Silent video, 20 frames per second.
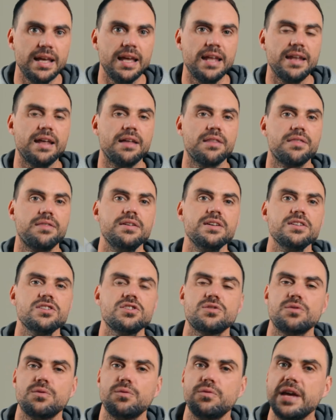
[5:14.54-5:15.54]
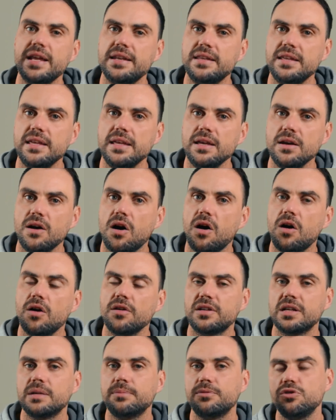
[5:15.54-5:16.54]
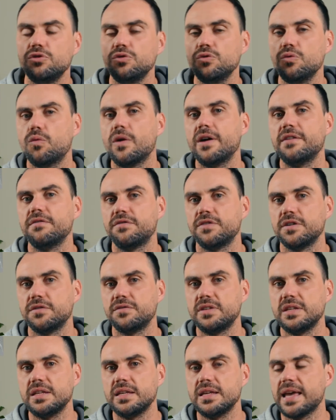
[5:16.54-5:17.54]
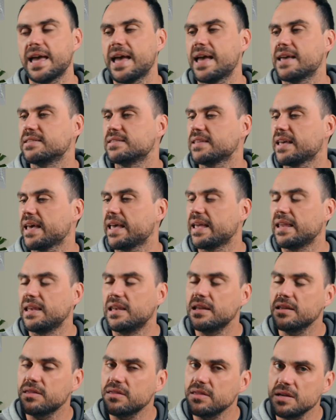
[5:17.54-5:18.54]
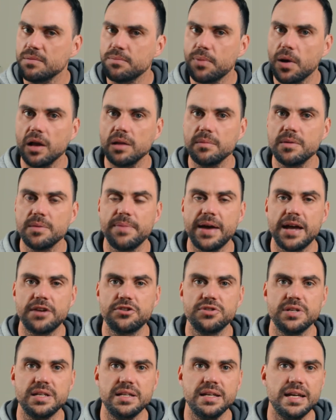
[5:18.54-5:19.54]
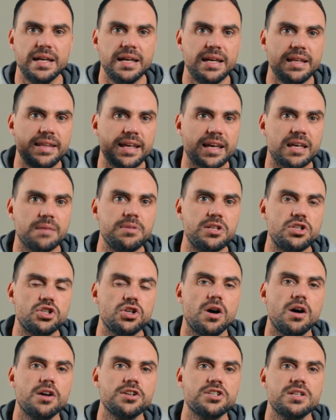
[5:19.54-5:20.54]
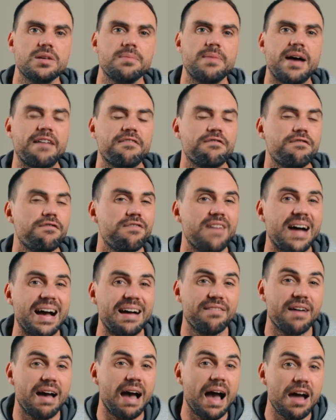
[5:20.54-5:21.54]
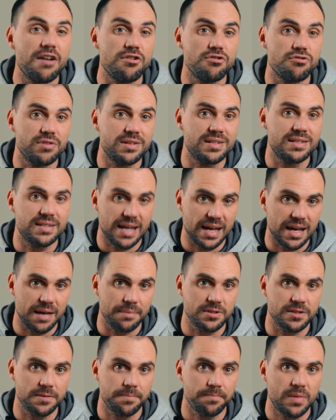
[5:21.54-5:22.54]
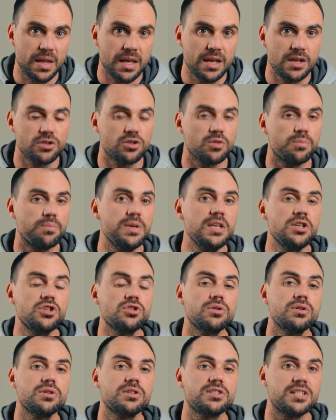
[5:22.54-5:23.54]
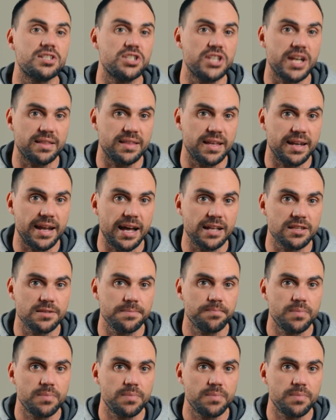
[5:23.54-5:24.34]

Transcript: Now, this Red-E RW100 has a lithium polymer battery that can be charged about 500 times. So be sure to check that out.